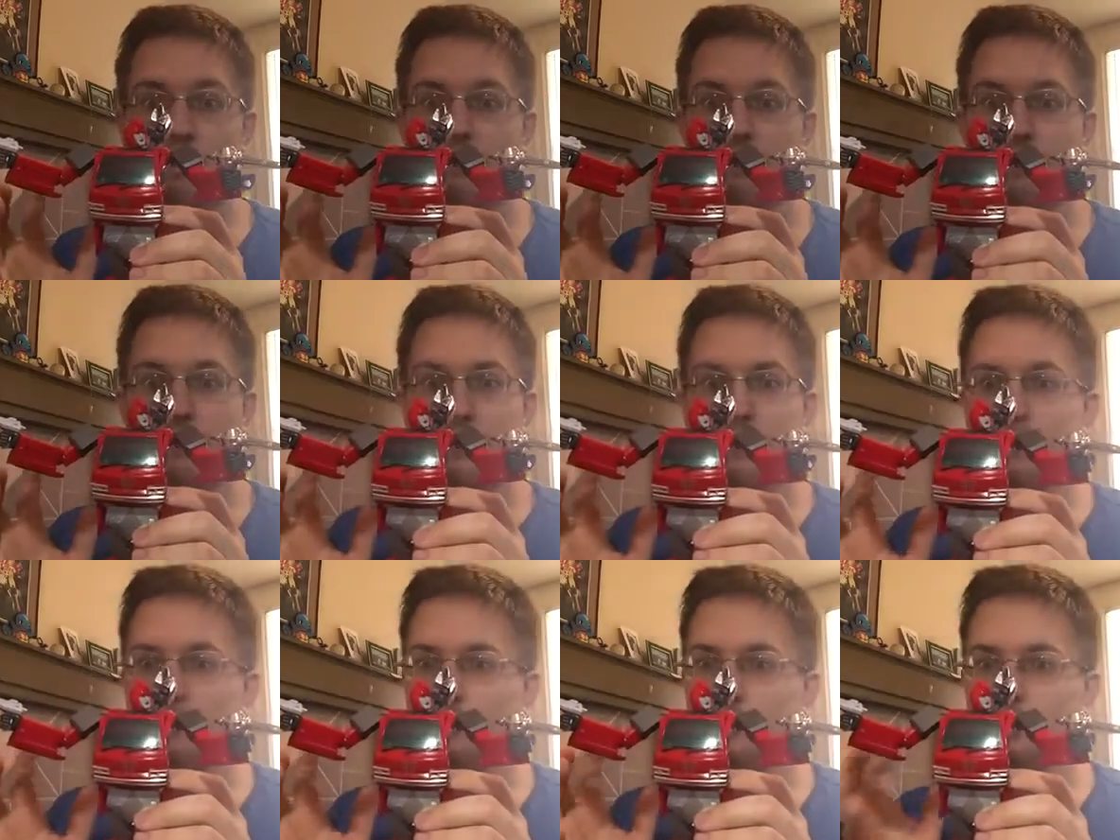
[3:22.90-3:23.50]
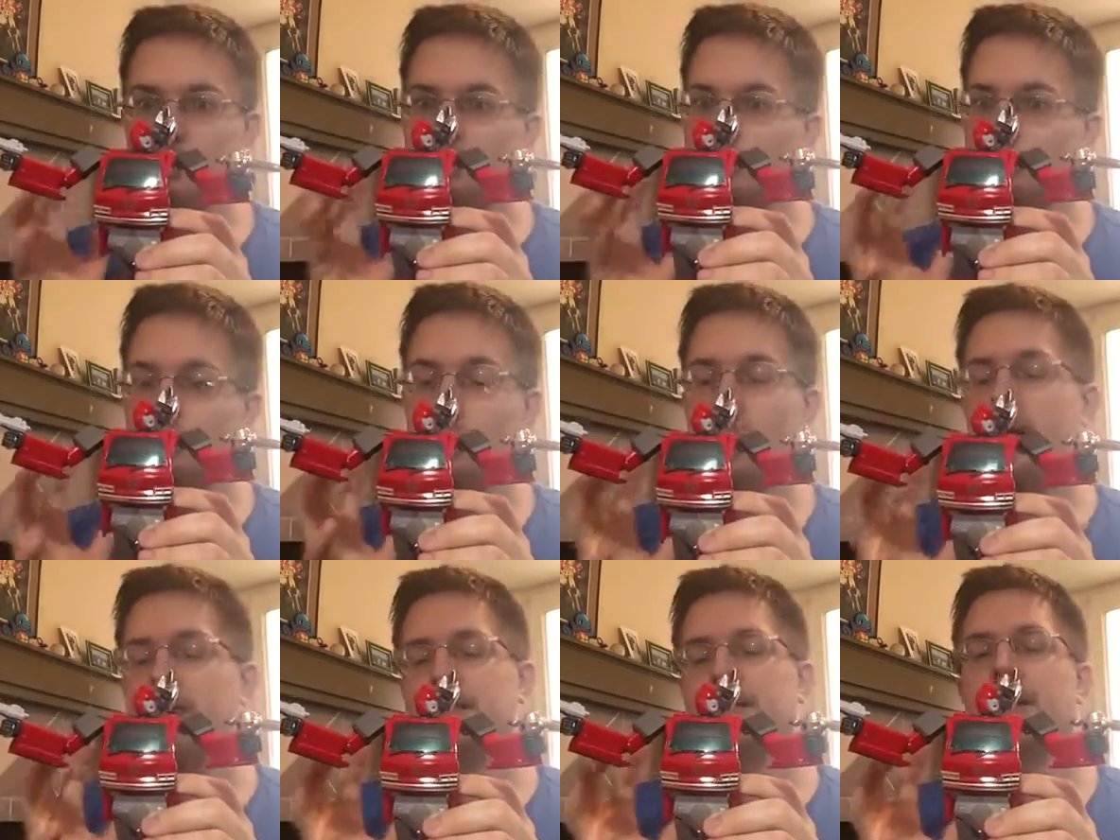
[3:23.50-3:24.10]
perfectly honest, do
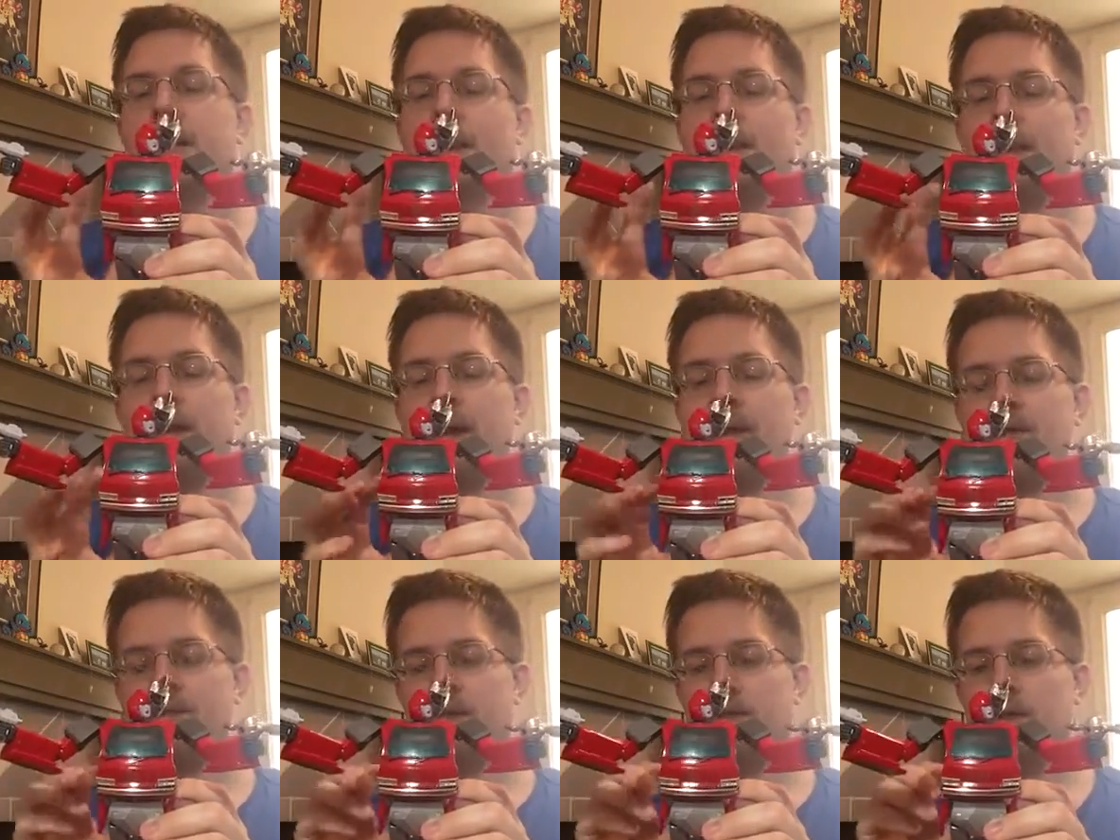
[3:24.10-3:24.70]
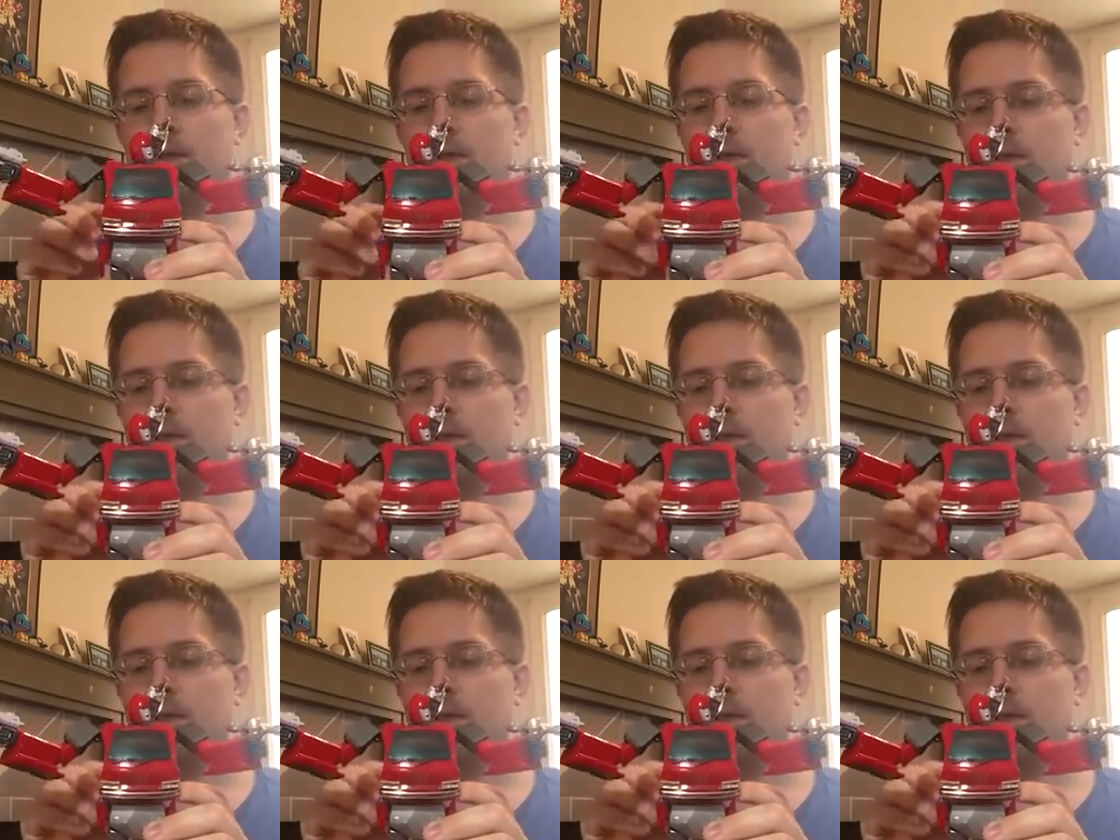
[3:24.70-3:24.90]
not get that.